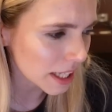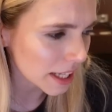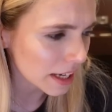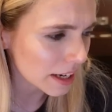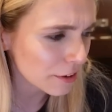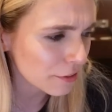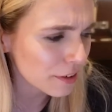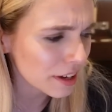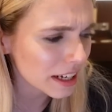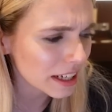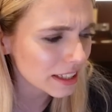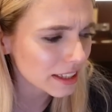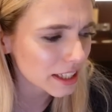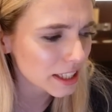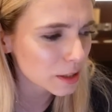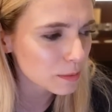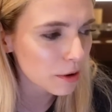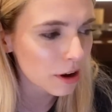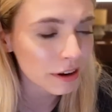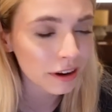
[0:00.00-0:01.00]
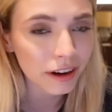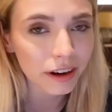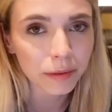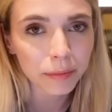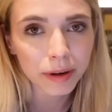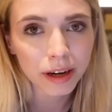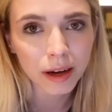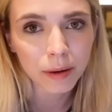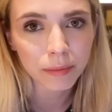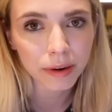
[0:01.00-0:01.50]
I felt like this pawn could
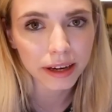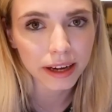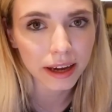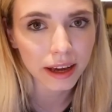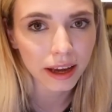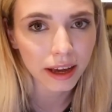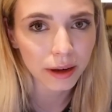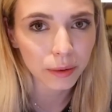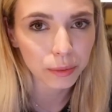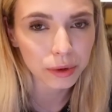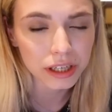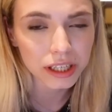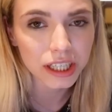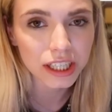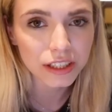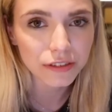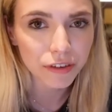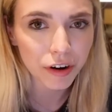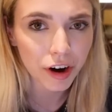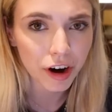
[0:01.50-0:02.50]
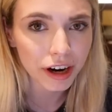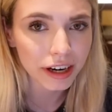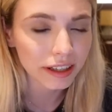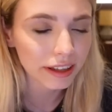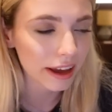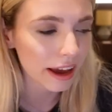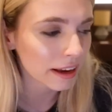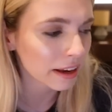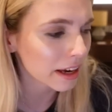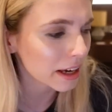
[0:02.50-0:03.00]
become like a weakness for her in
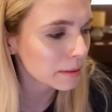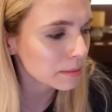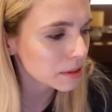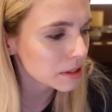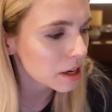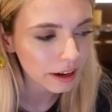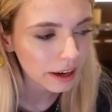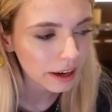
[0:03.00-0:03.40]
the endgames.